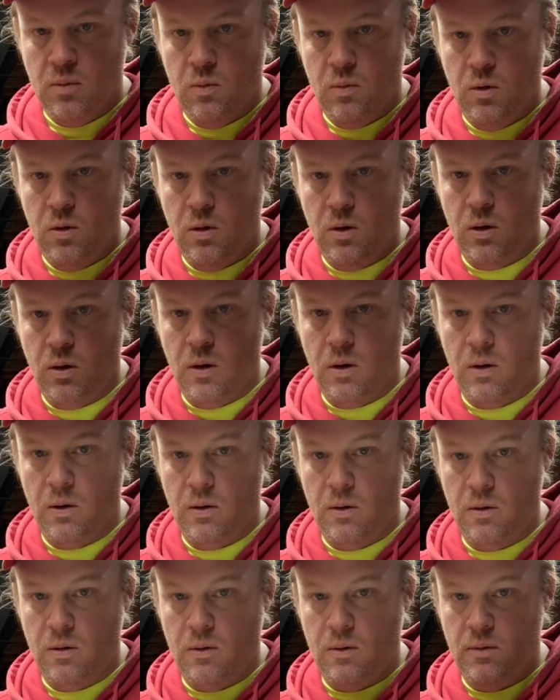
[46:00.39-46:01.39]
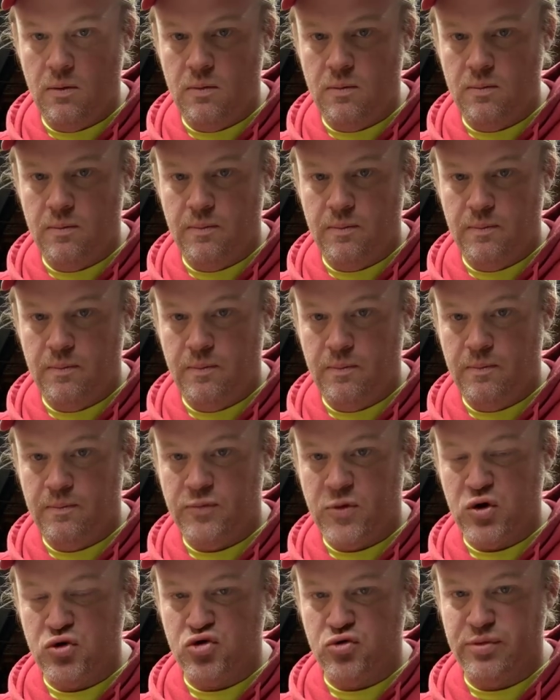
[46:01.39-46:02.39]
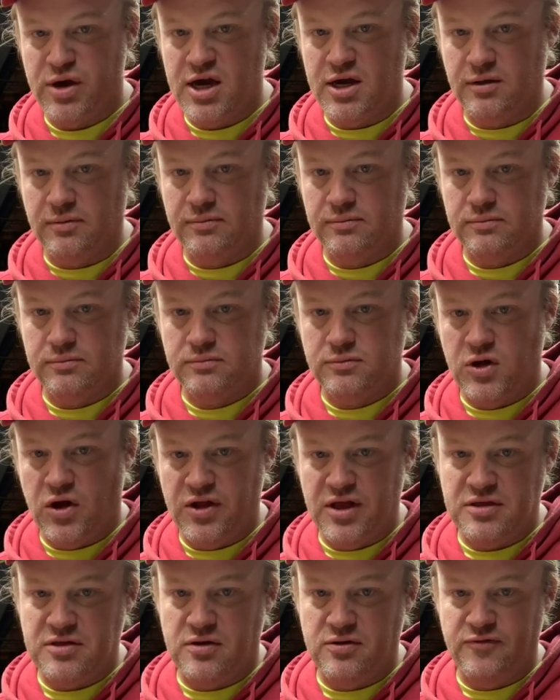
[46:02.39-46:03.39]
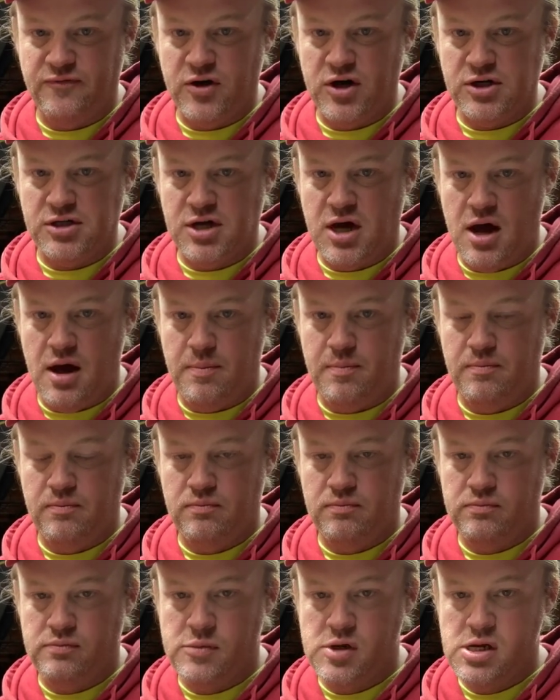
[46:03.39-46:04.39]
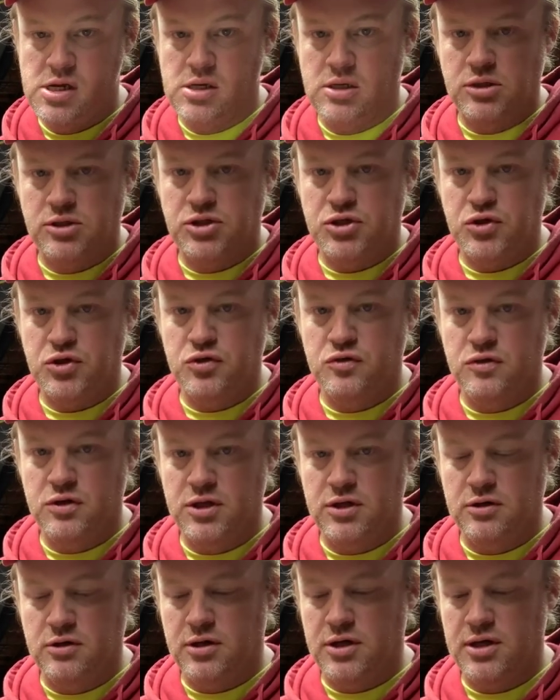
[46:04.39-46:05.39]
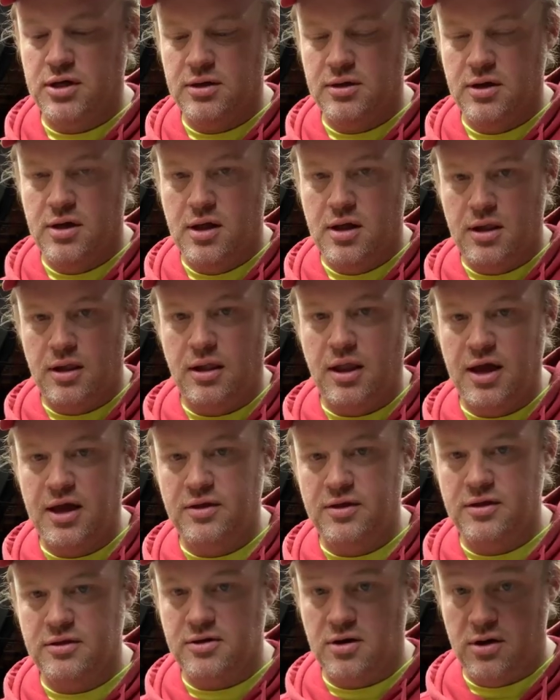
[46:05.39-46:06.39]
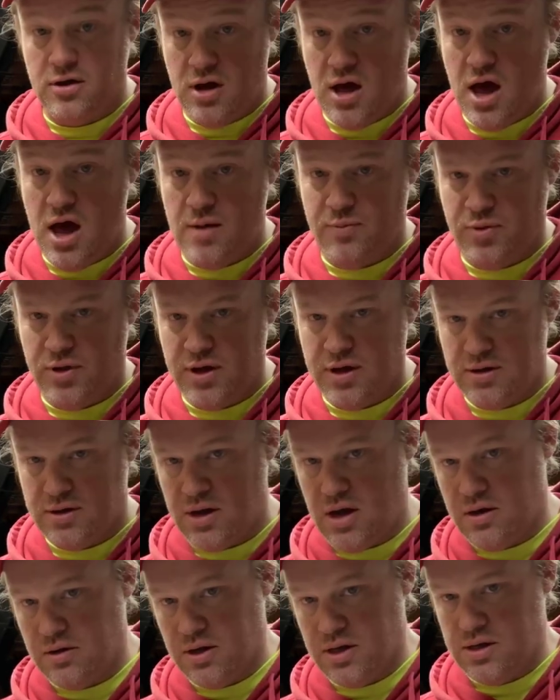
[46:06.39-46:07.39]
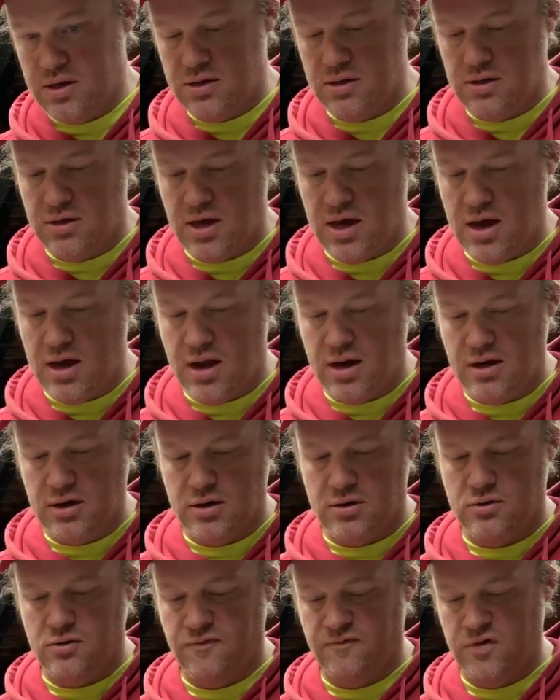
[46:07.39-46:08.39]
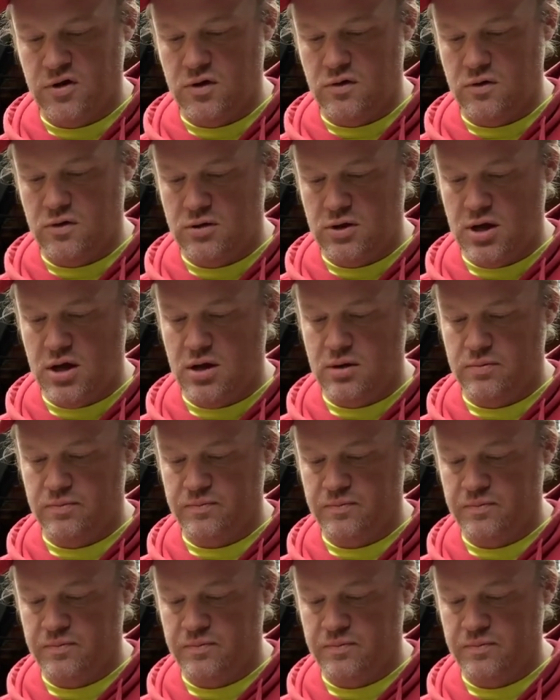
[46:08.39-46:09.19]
no, there's your bait. Well, it's on the very top. So you literally lay this on a hot plate, and I'll get into that. I need to do a video on that.